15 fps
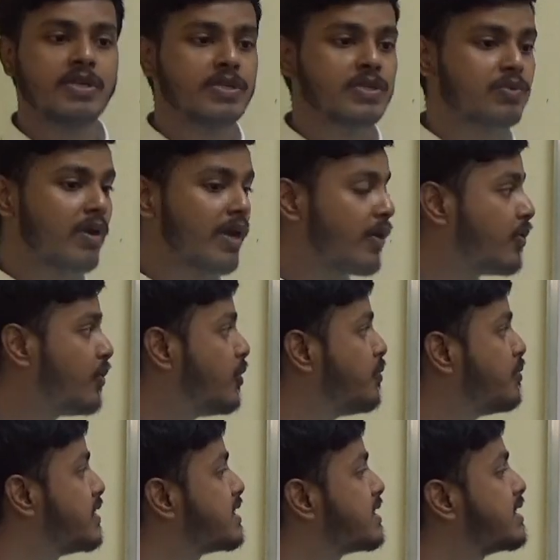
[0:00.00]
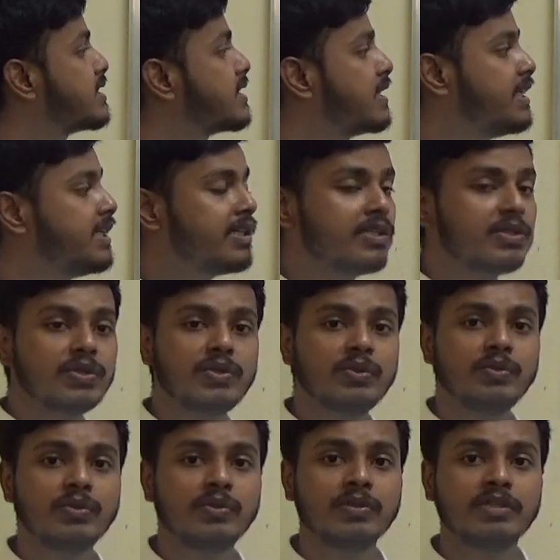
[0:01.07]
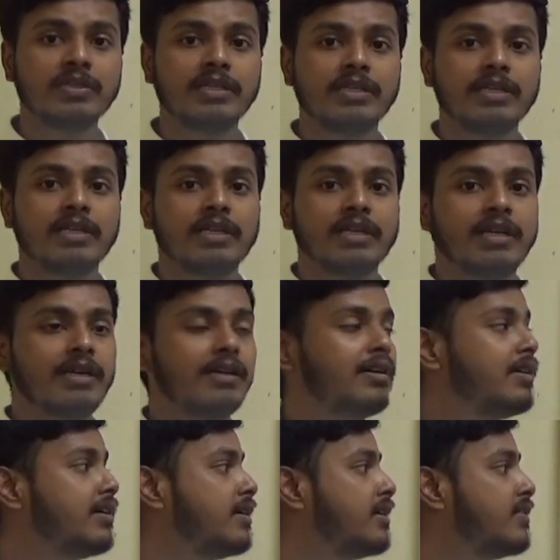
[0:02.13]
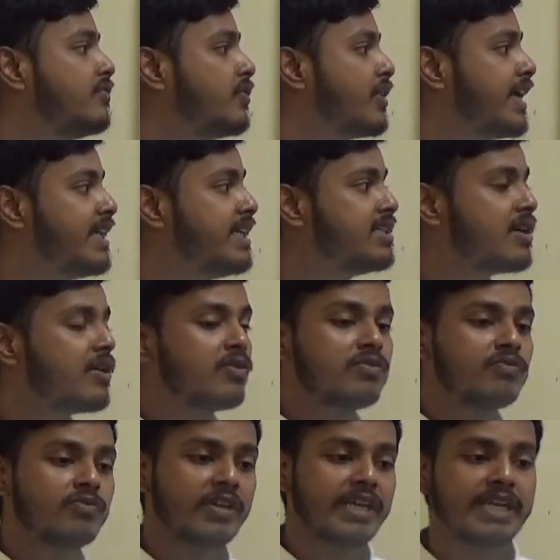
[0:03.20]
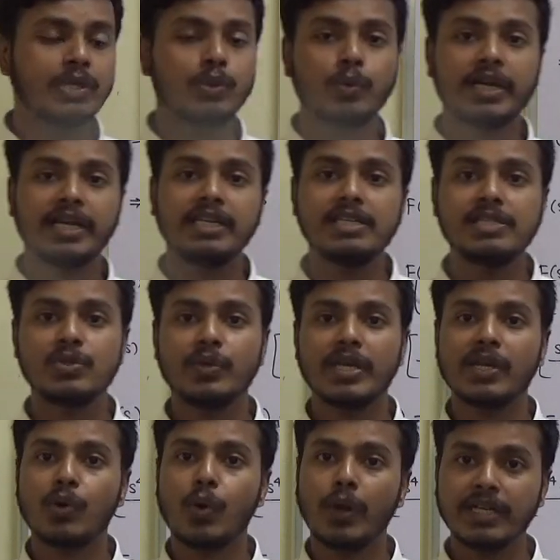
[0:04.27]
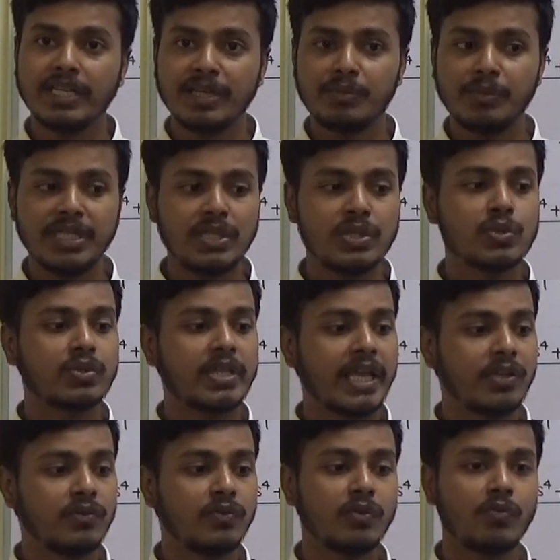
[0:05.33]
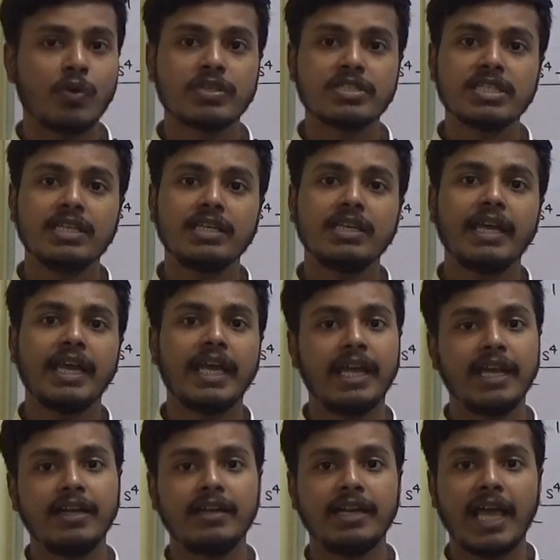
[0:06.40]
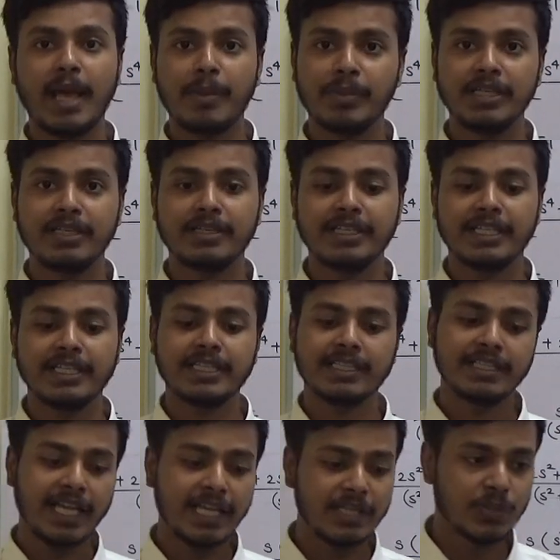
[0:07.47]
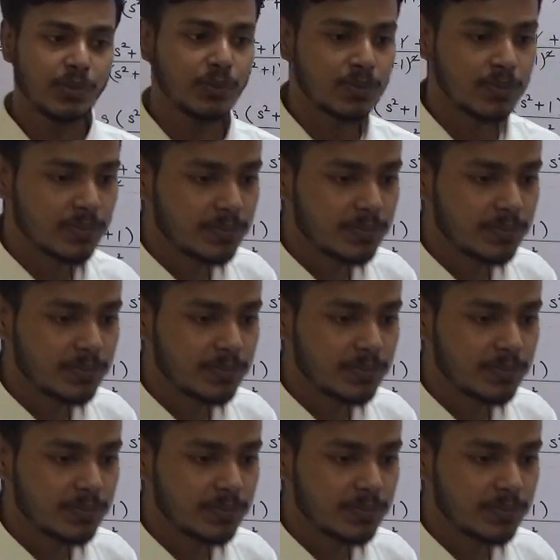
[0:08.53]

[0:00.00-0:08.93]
So I hope this is clear to you. For any doubt, for any queries, you can contact me. So thank you for watching and happy learning. Thank you.